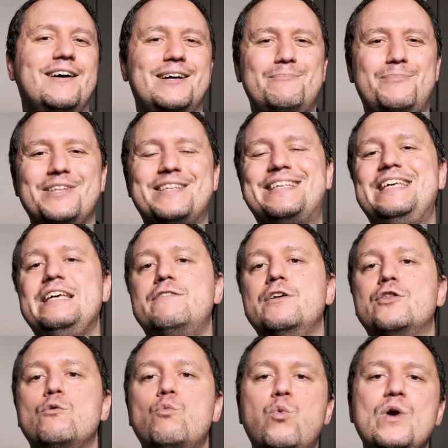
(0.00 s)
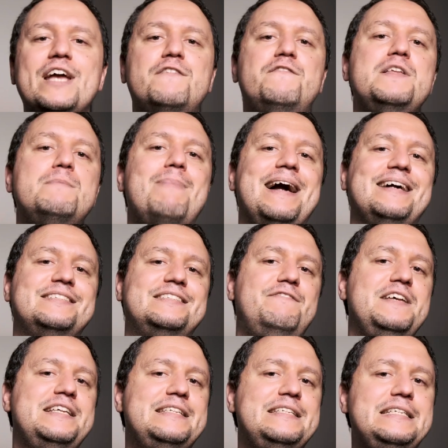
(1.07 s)
But given the weird feedbacks
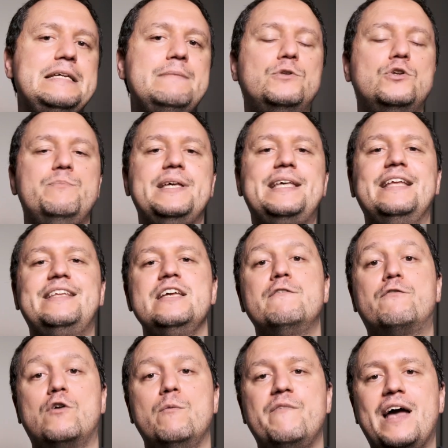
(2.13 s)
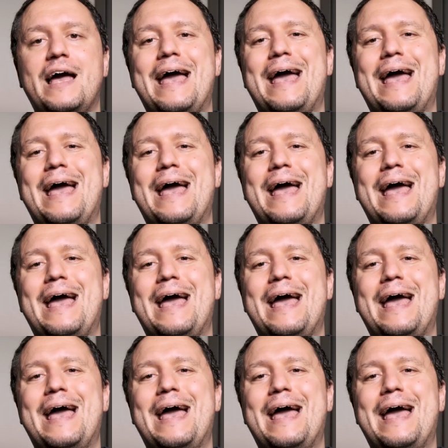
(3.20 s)
they seem to be getting from their